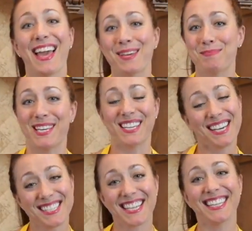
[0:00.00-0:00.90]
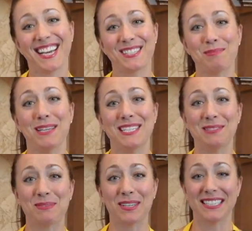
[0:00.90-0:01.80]
And because I like to be
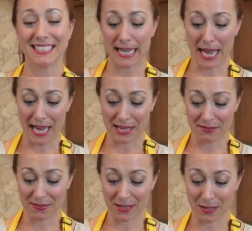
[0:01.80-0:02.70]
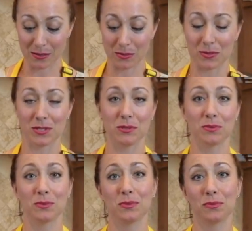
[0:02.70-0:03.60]
different, I have used
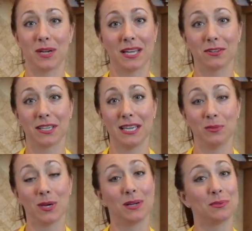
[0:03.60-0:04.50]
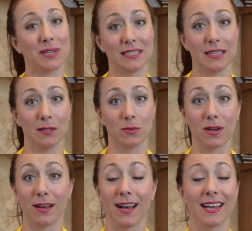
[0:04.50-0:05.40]
regular quinoa and red
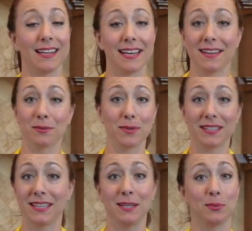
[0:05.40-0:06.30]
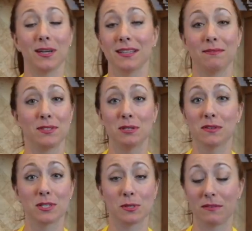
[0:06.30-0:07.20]
quinoa. I had red quinoa left
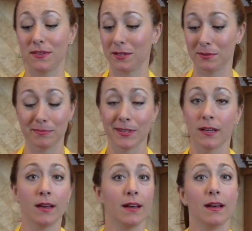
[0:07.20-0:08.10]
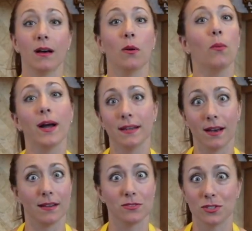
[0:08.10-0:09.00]
over, so I figured, why
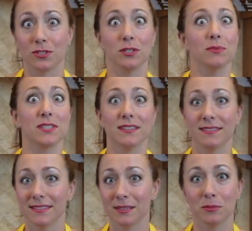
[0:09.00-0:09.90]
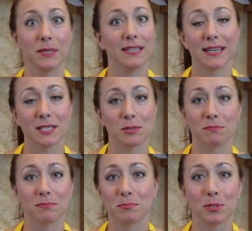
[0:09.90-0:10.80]
not just use it? It'll be a nice,
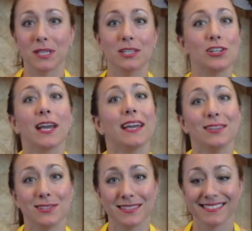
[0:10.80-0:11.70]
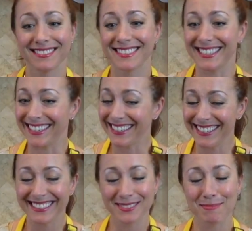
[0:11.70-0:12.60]
pretty change.
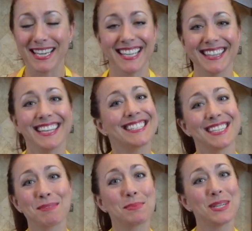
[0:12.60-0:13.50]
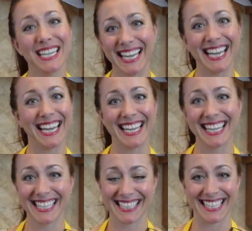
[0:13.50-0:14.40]
See? Making things look pretty.
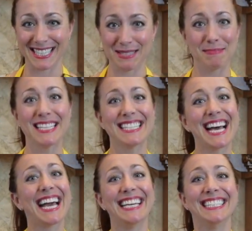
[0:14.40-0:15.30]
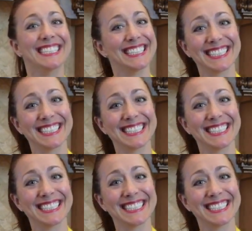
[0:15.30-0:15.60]
It's my style.